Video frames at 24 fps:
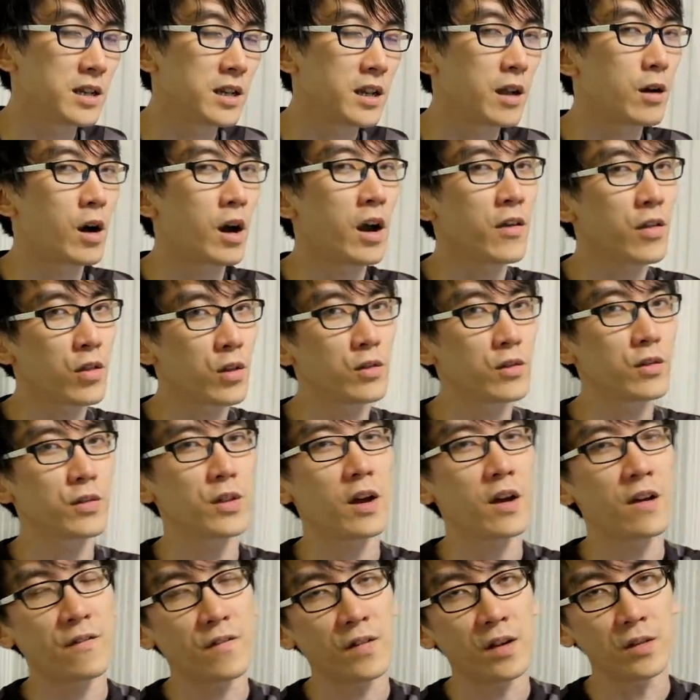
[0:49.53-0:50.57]
Now I thought
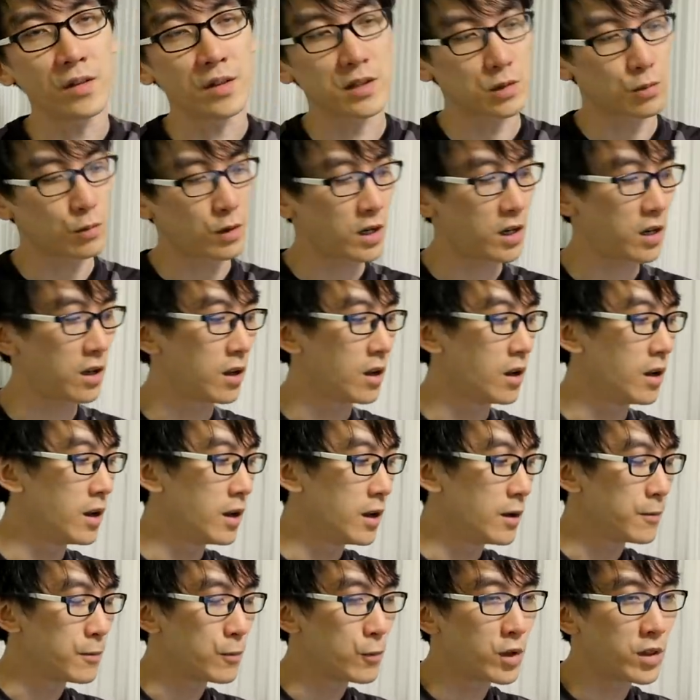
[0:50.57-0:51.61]
I felt this way
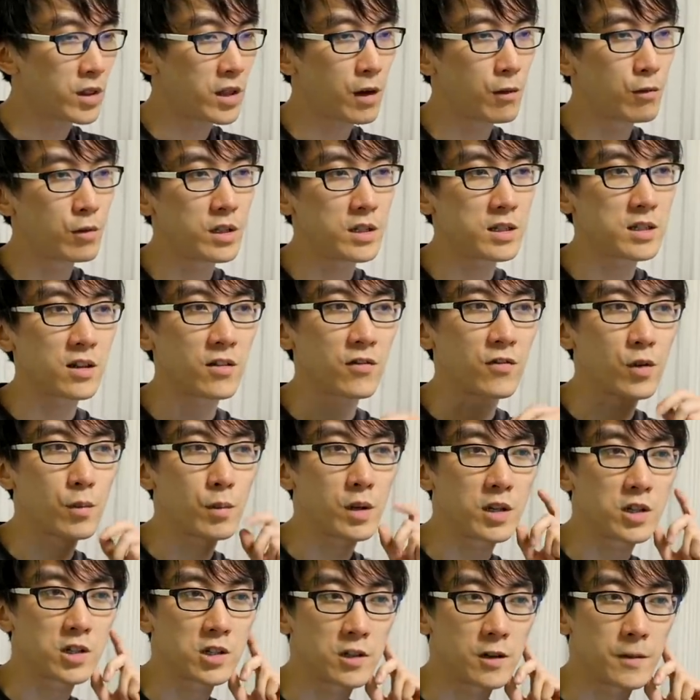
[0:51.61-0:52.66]
when they released
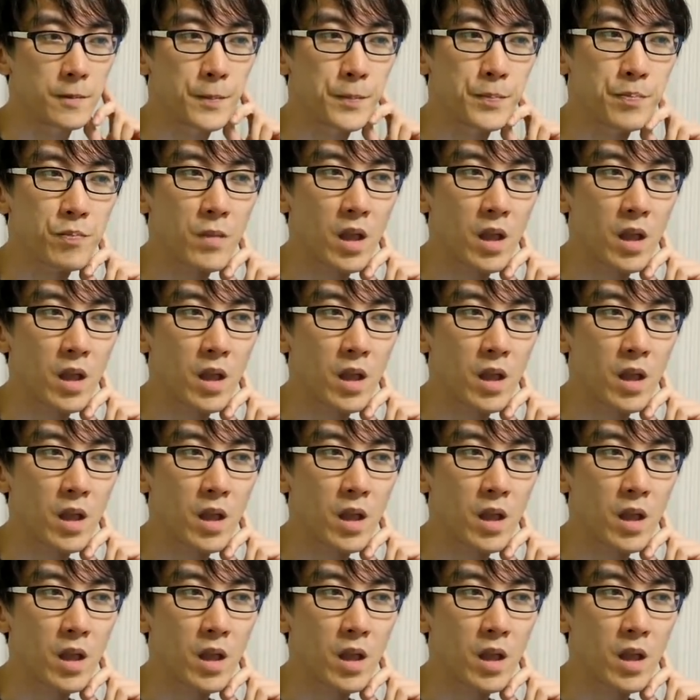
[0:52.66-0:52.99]
information